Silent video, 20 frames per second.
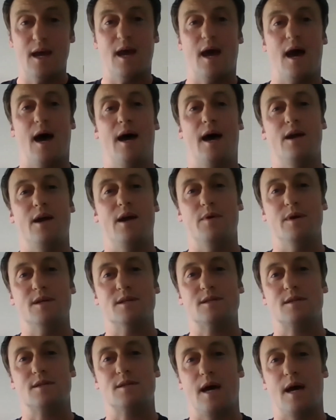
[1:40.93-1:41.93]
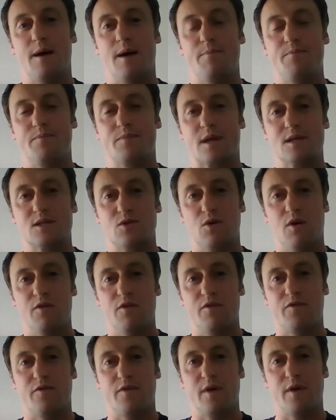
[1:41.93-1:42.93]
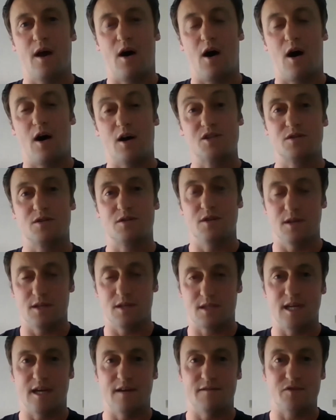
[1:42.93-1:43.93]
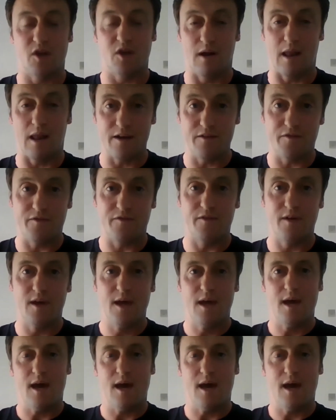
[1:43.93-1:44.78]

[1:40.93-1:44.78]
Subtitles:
and it was sort of us that saved her life.